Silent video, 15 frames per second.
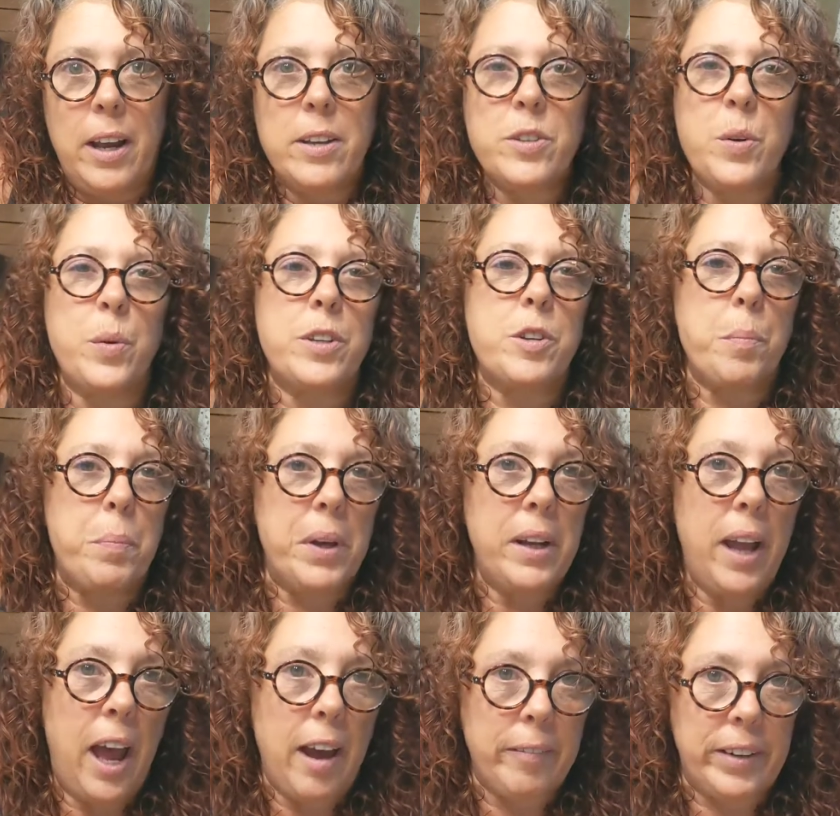So it's a
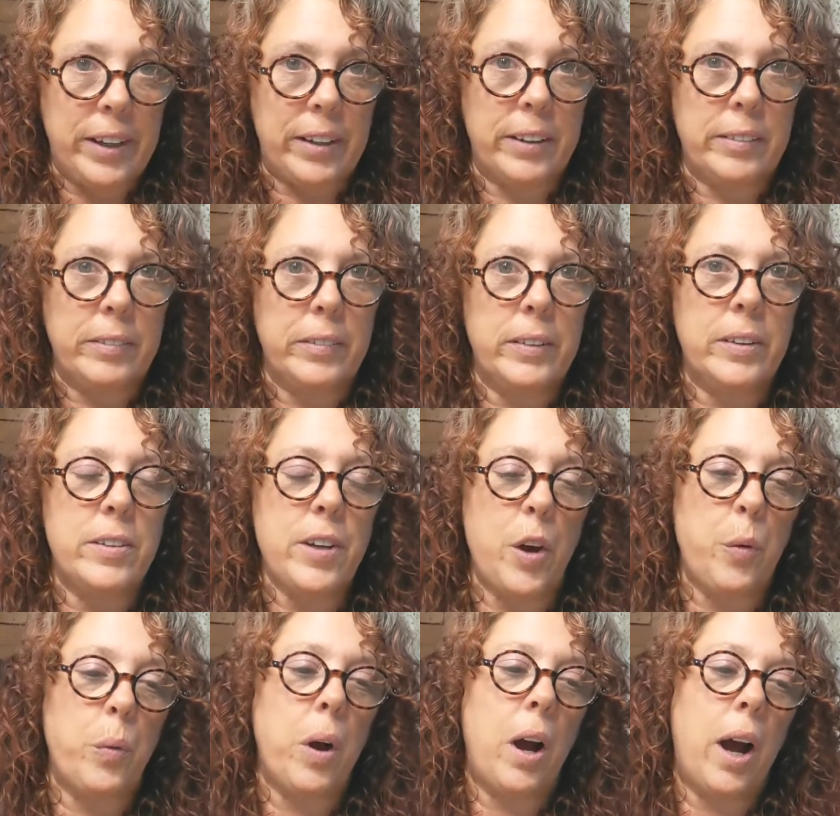bit heavier.
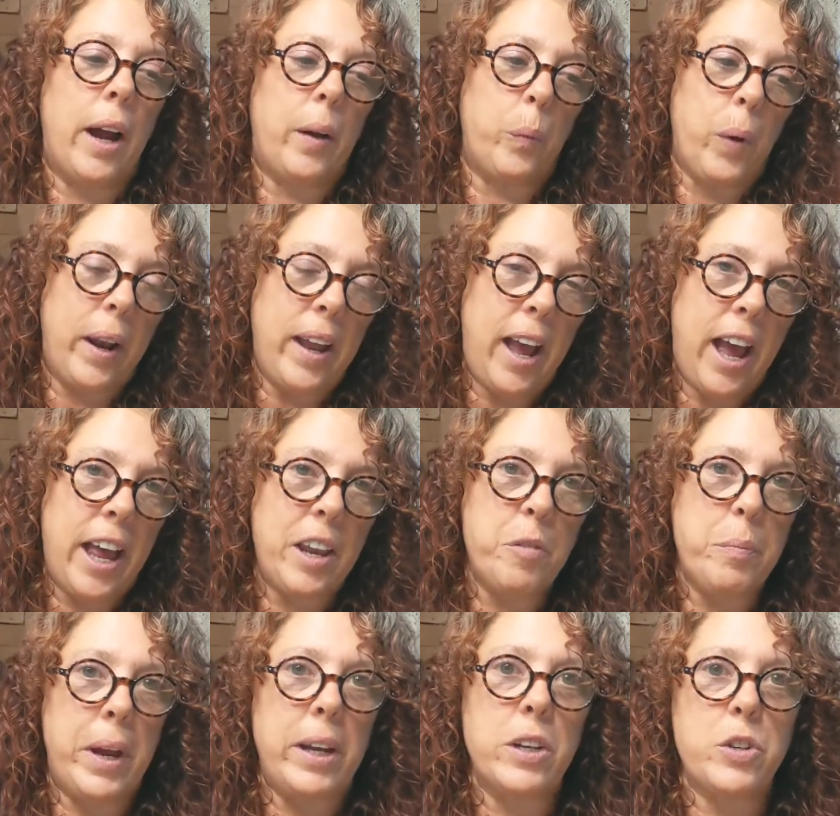So I went ahead
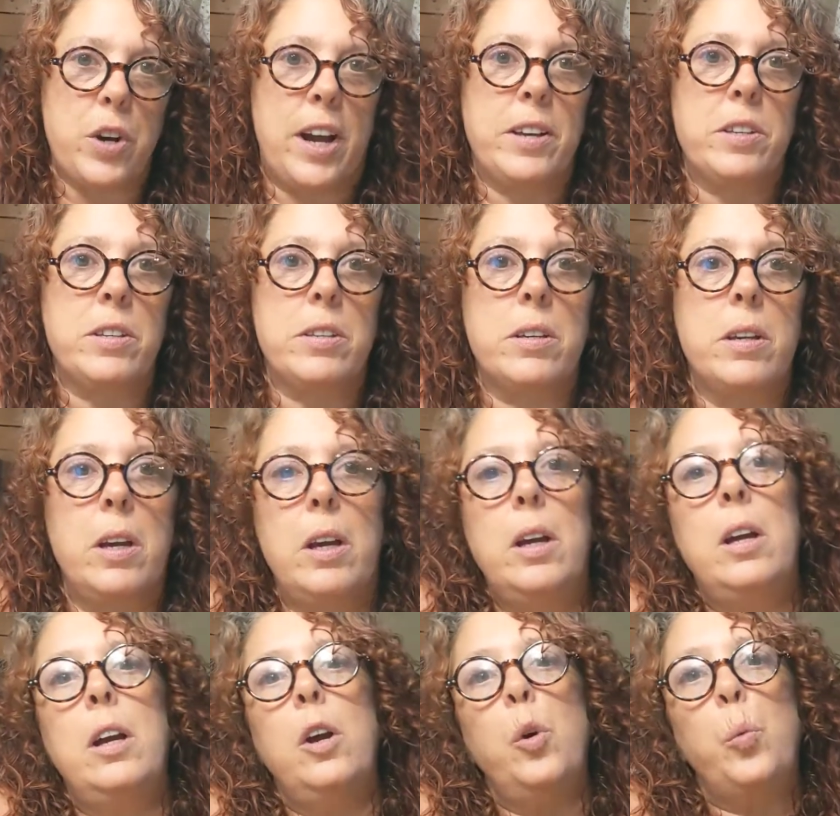and made a dress
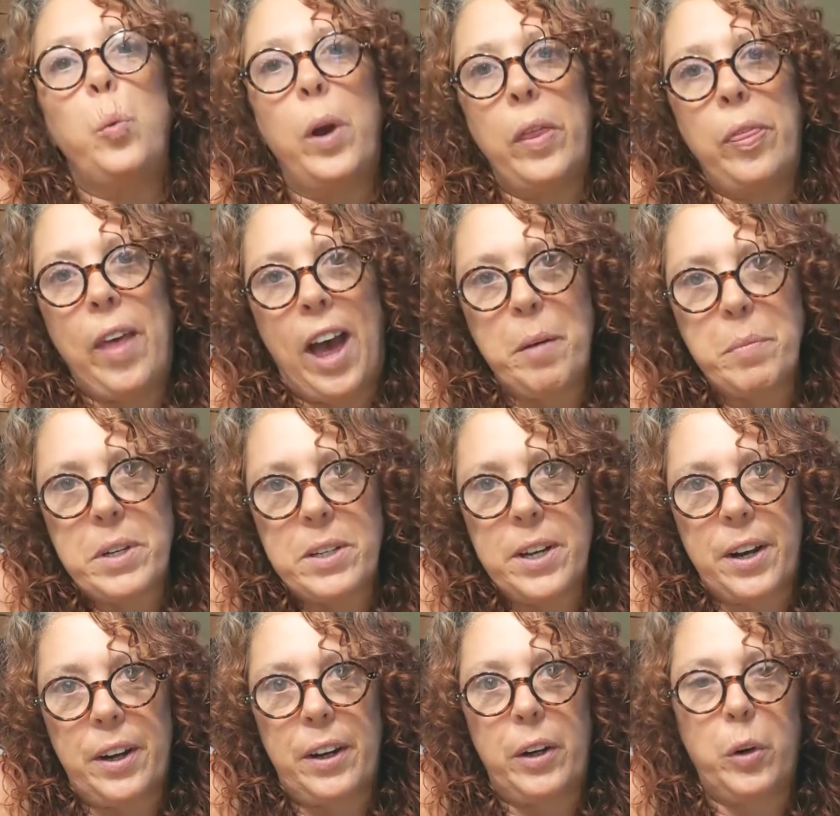with that
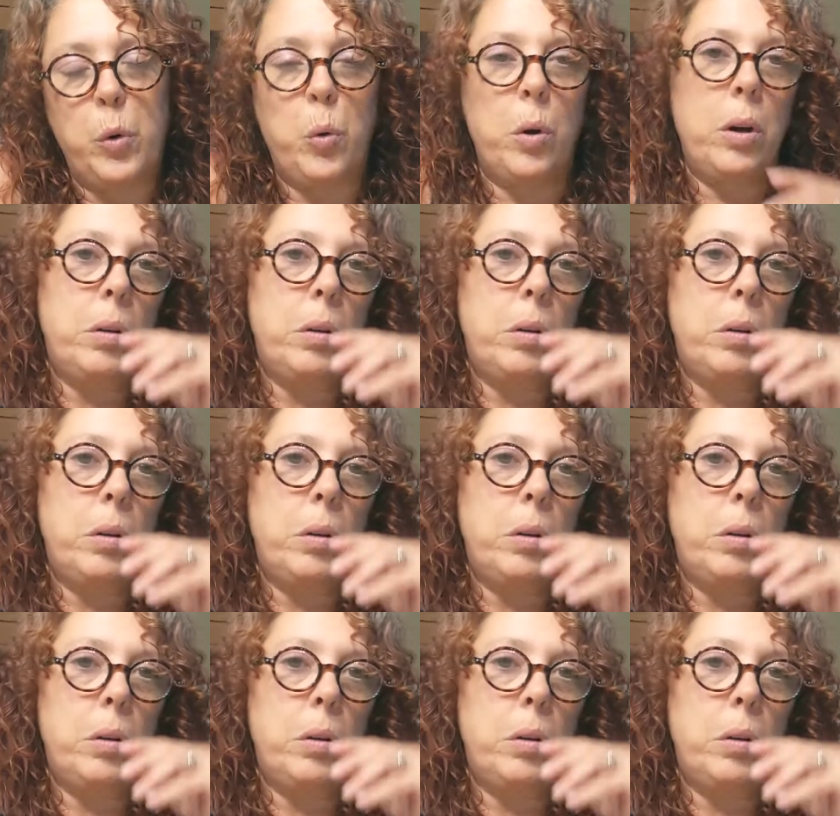material,